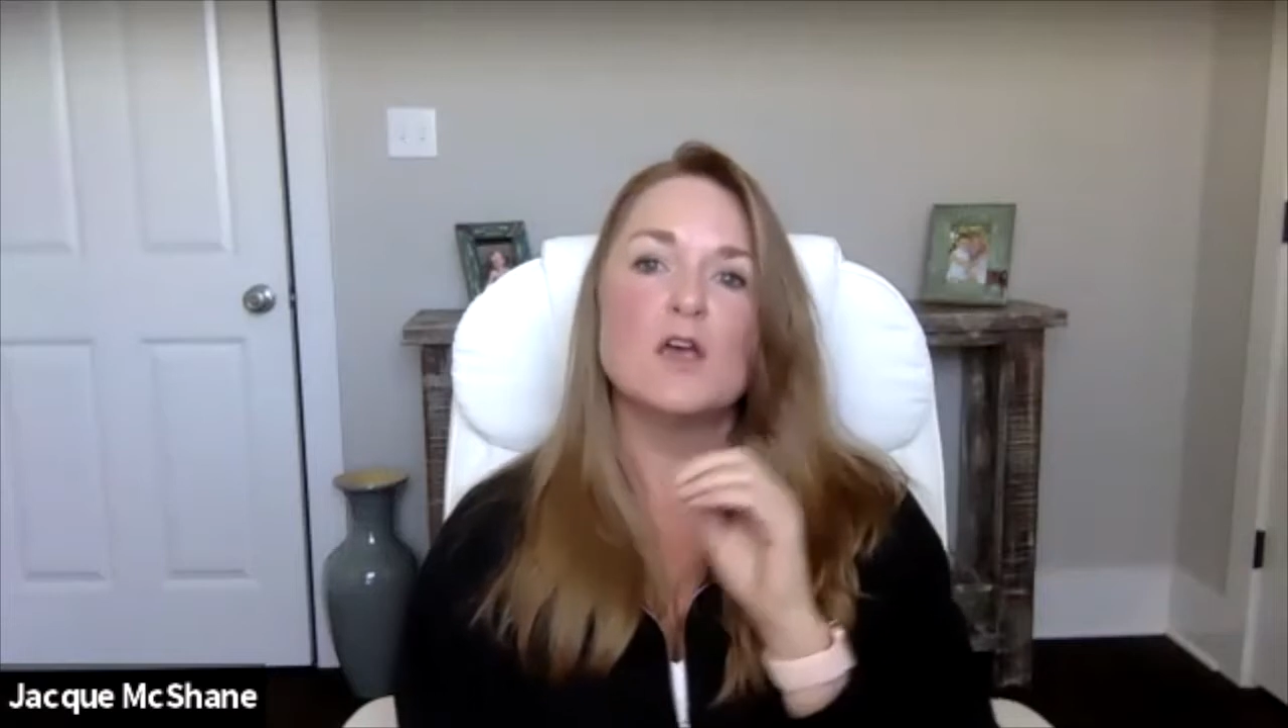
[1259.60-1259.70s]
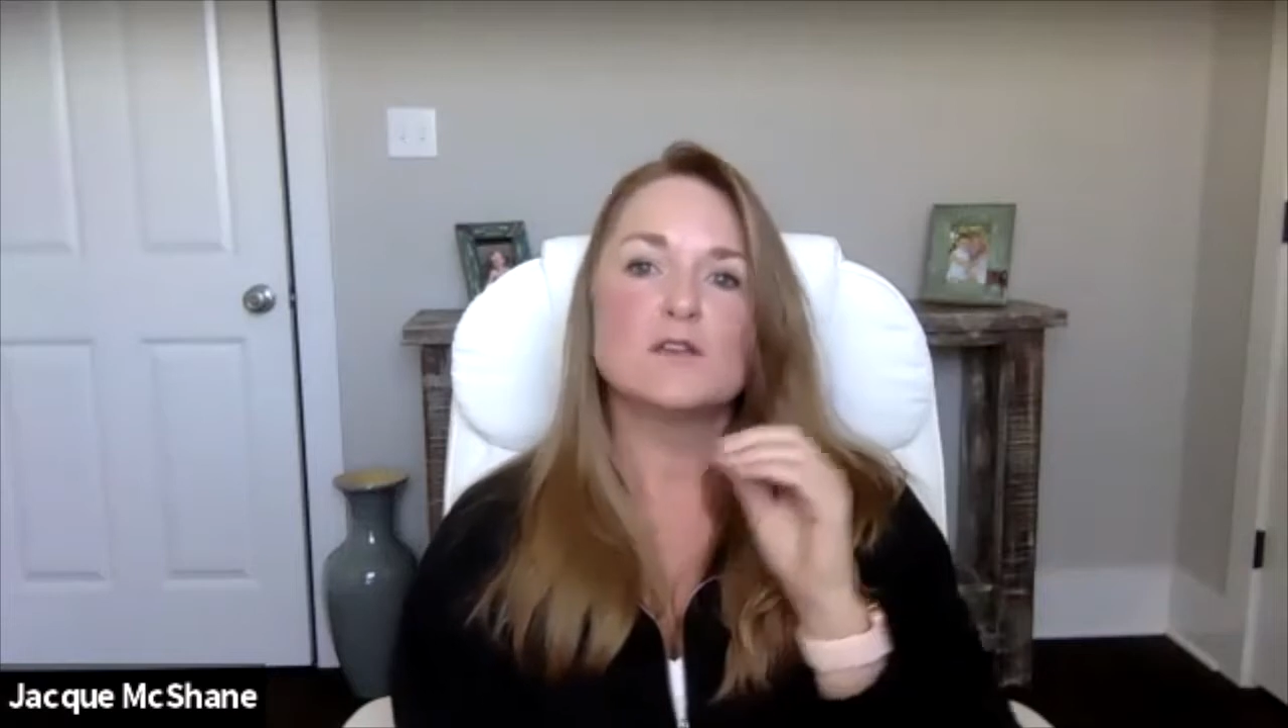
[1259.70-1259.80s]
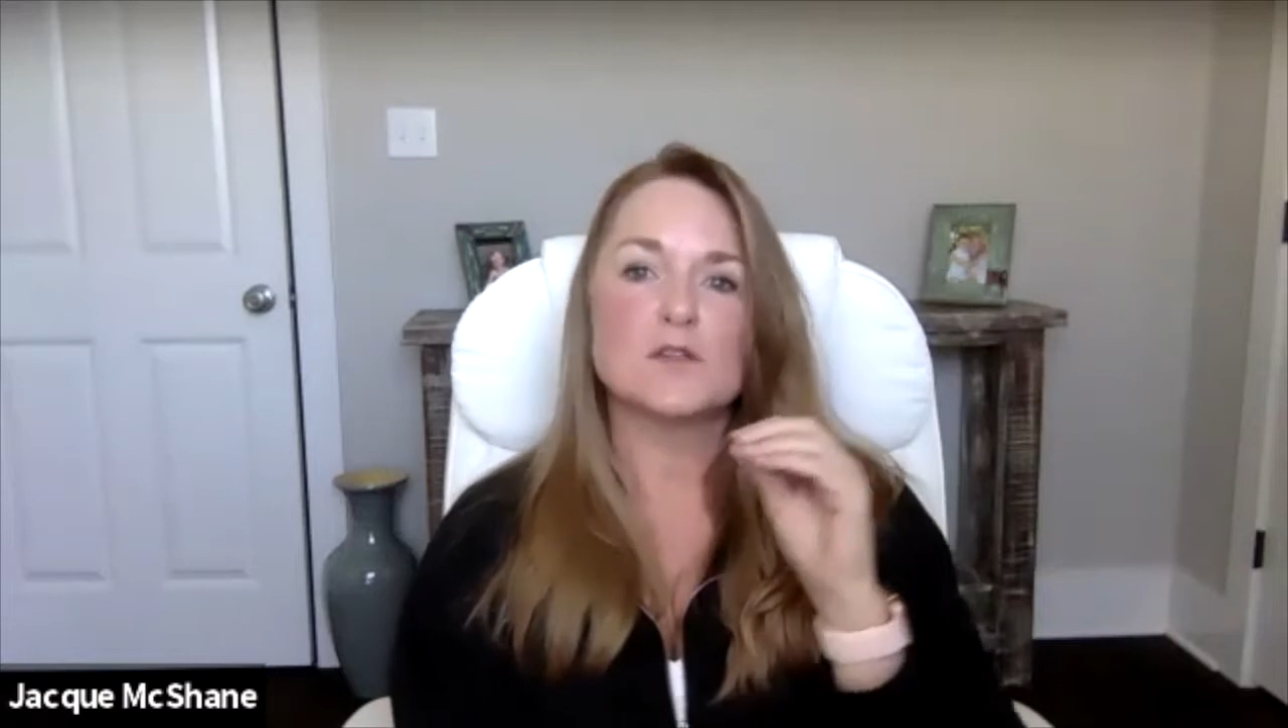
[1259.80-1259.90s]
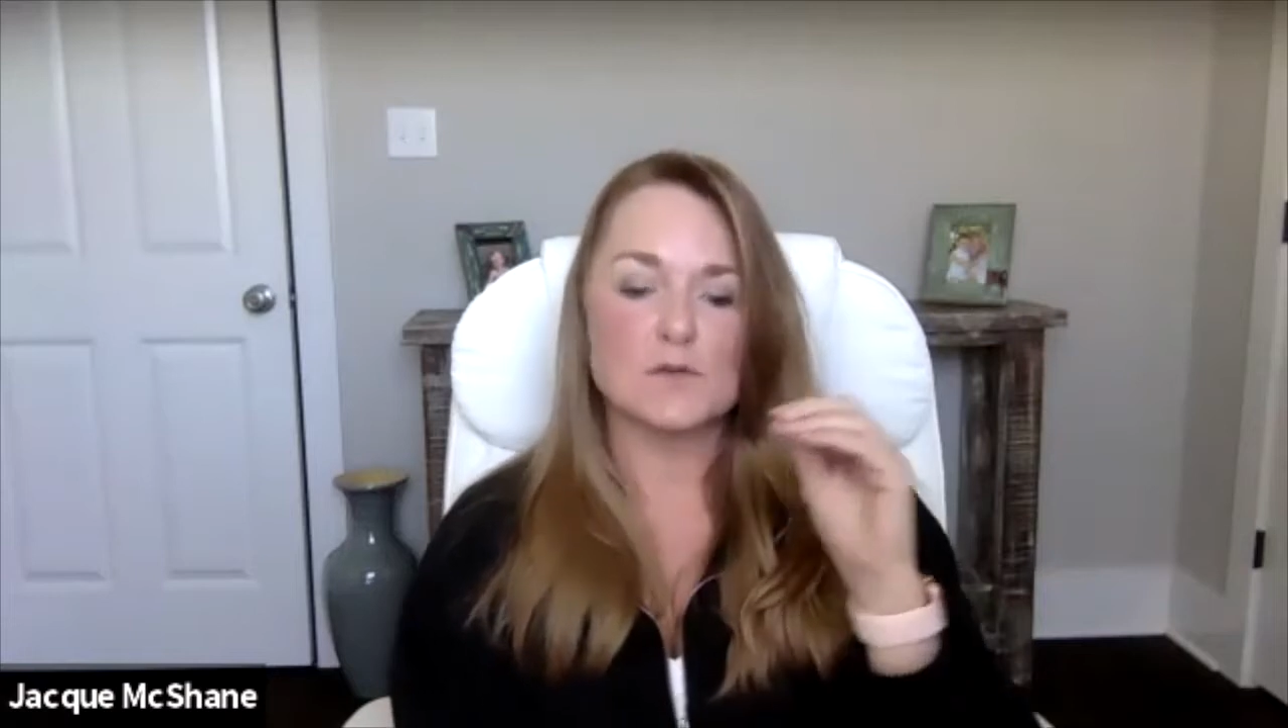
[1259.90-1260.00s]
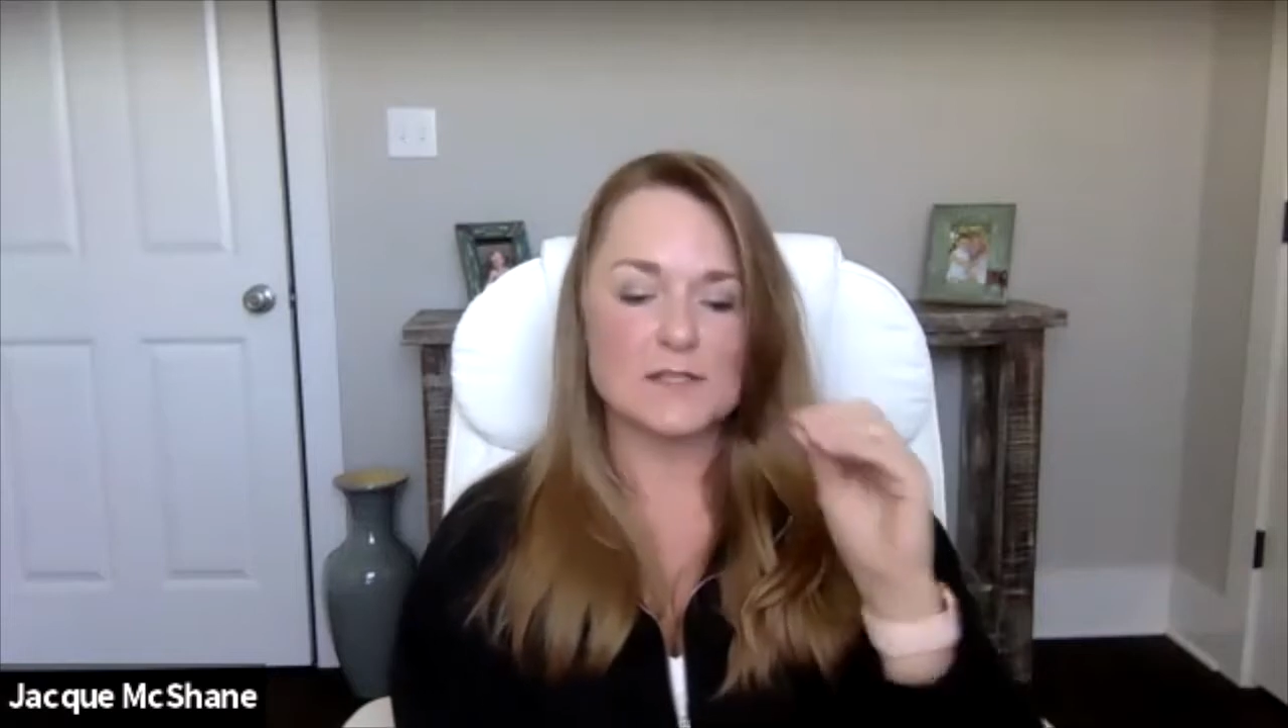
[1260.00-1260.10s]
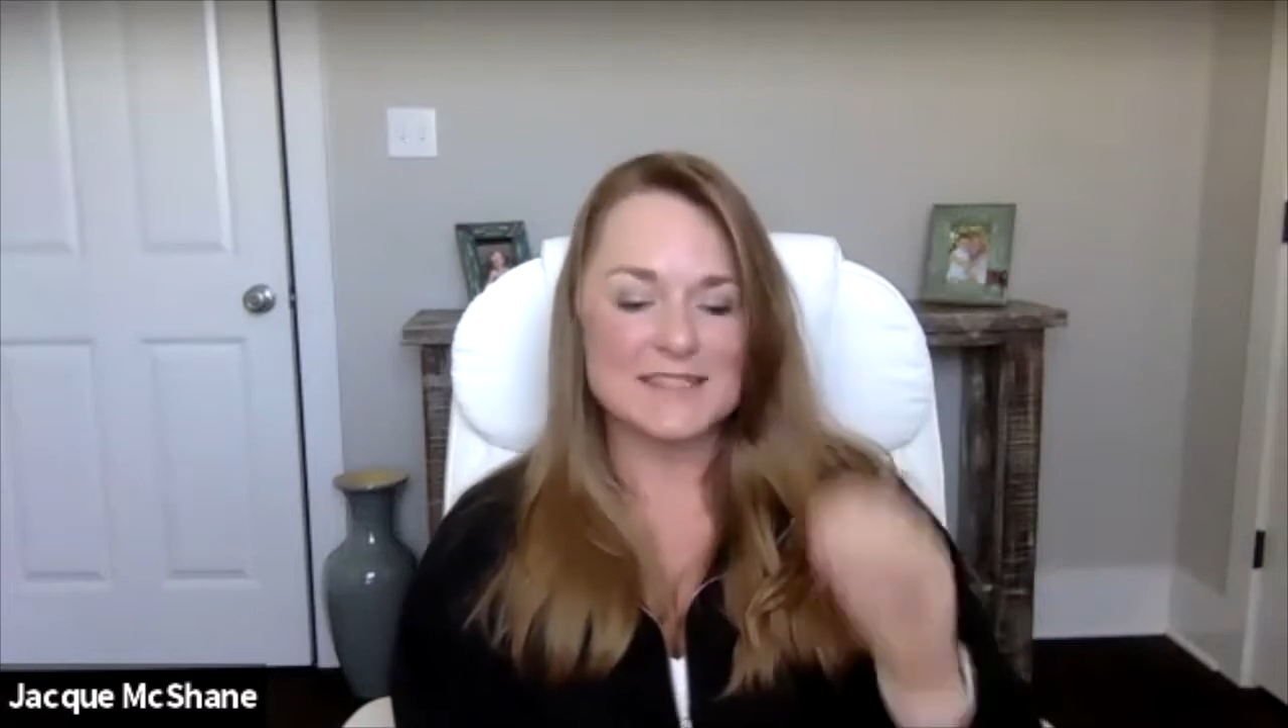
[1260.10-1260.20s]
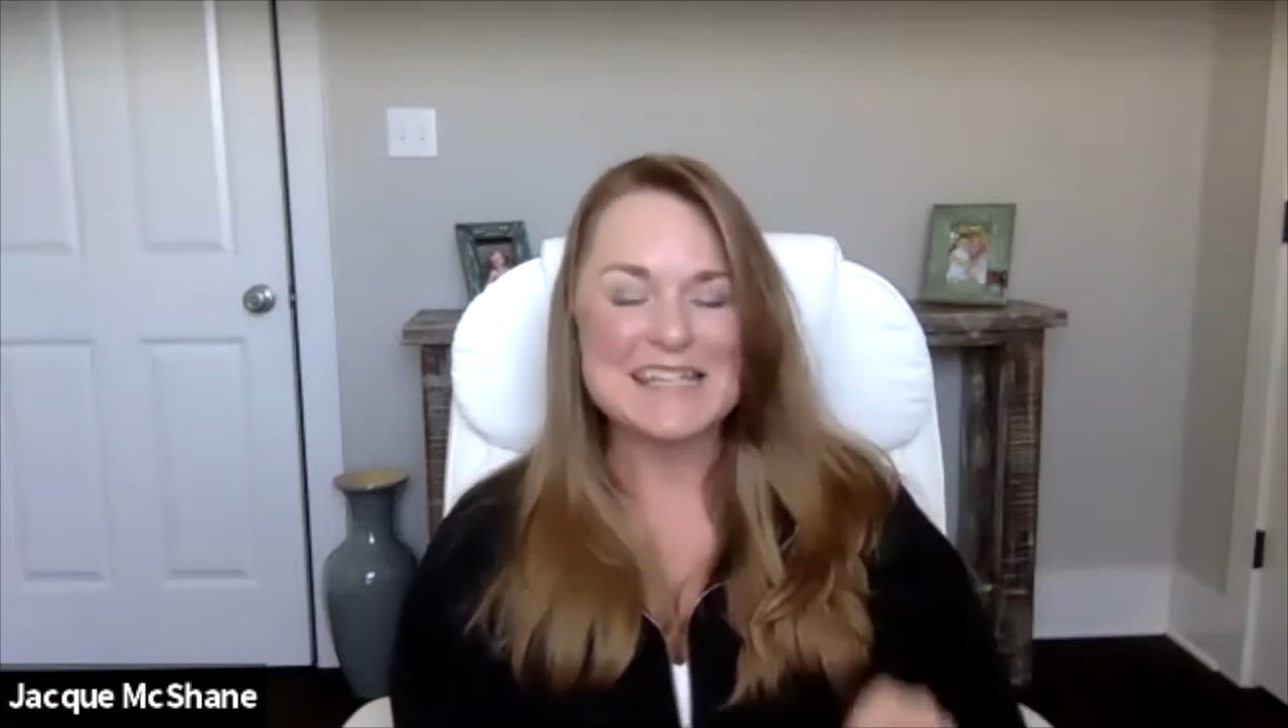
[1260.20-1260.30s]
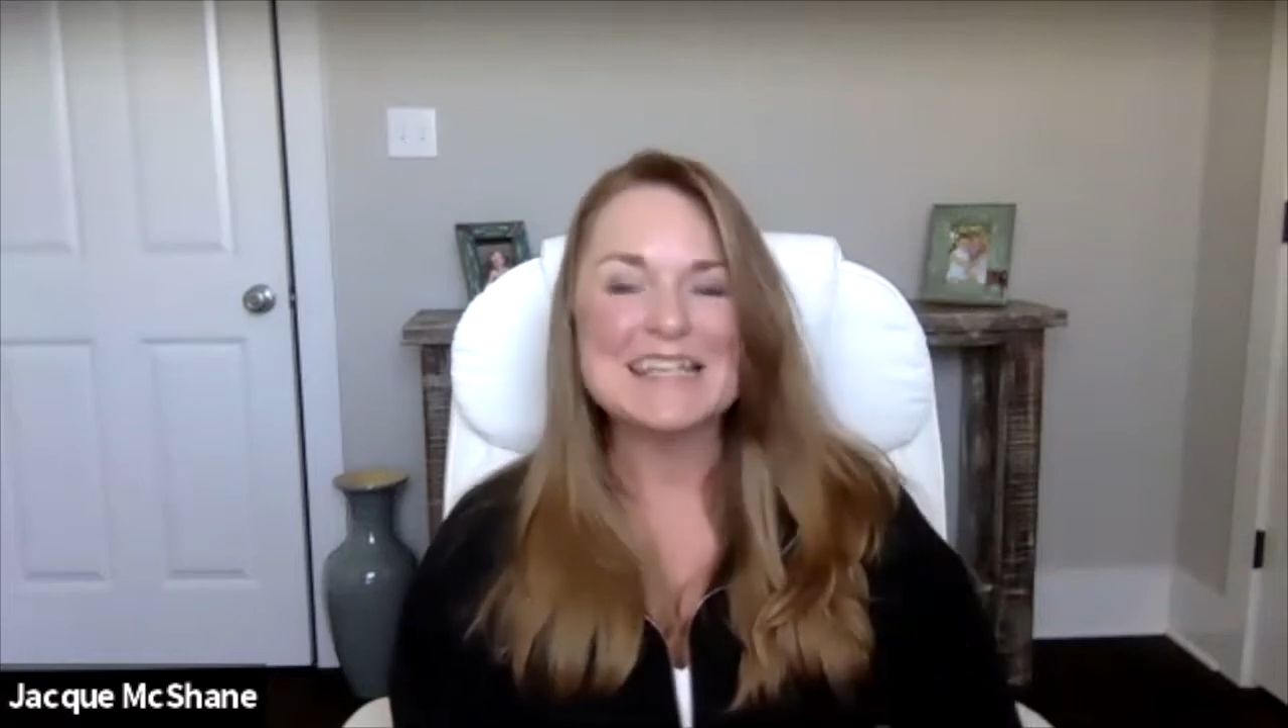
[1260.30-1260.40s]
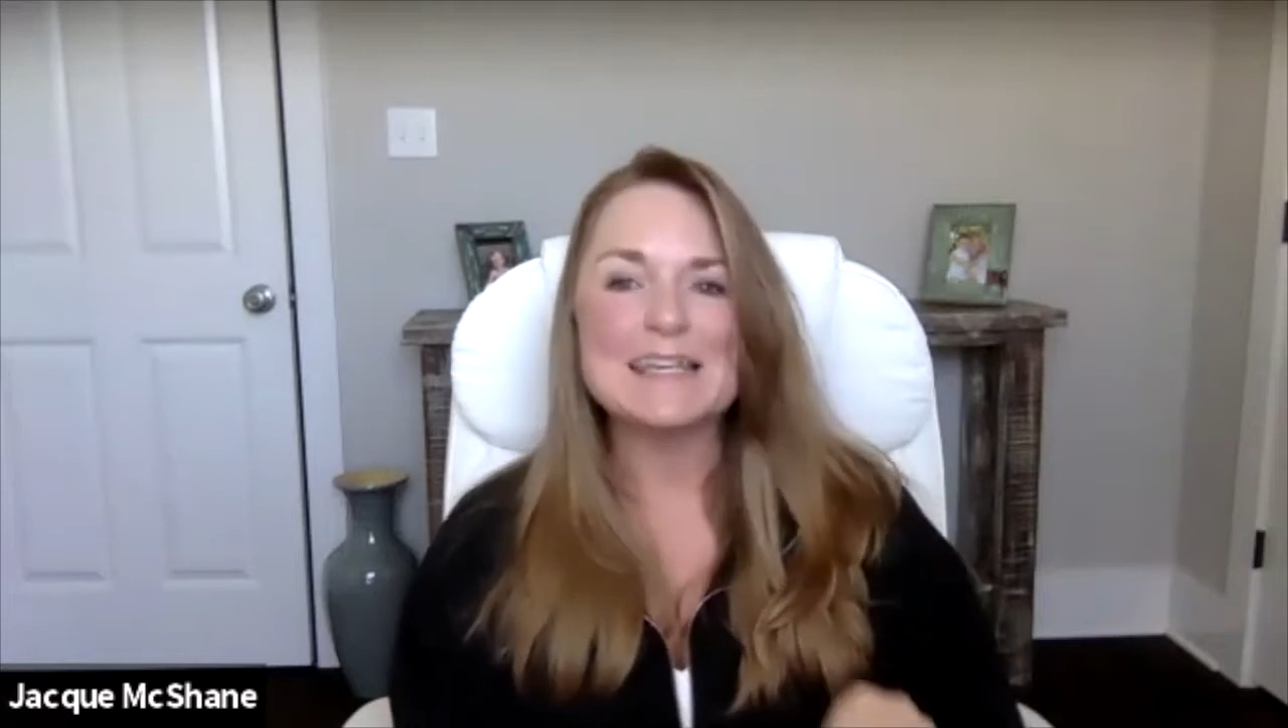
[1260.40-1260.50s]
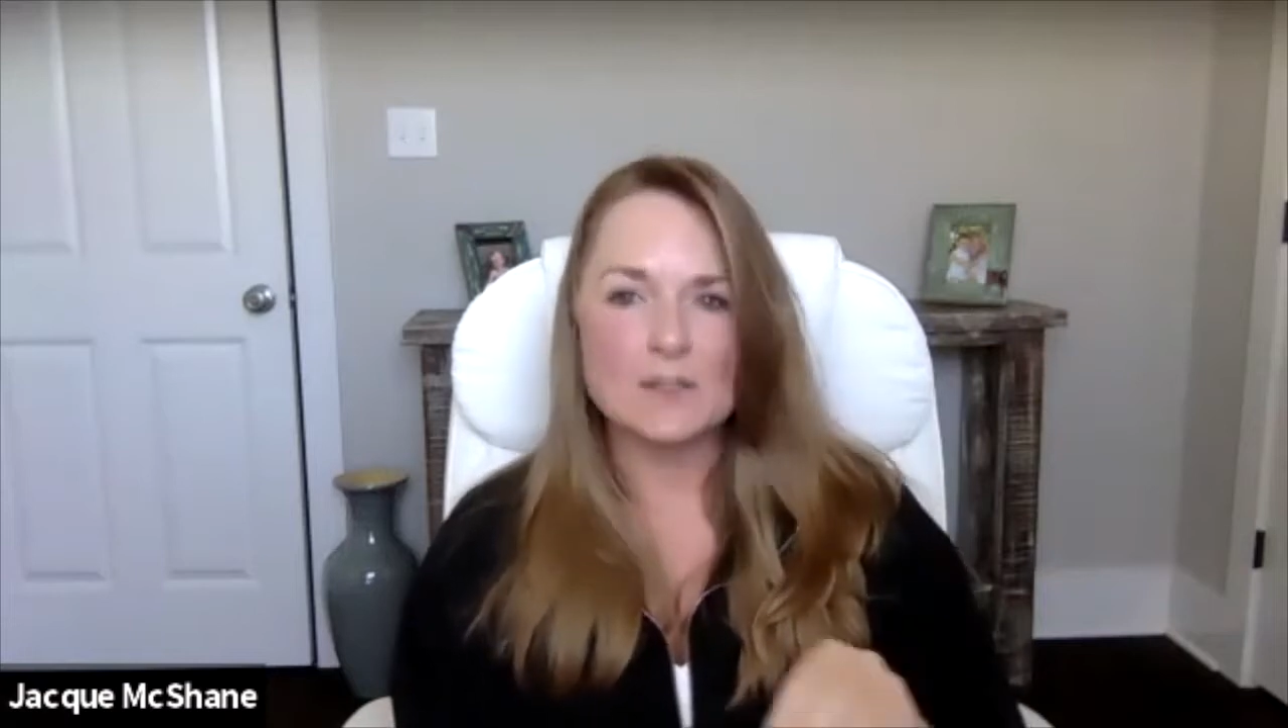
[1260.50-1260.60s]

So sticking